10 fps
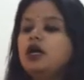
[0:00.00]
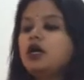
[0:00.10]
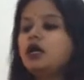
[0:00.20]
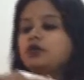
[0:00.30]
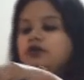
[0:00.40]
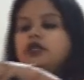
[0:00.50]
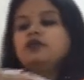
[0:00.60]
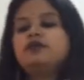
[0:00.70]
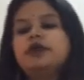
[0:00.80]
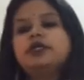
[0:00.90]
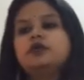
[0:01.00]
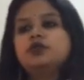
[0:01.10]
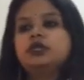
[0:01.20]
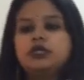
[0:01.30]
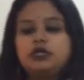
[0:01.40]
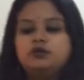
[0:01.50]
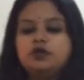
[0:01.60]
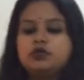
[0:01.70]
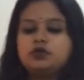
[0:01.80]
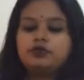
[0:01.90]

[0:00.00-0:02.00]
how we can find out the inverse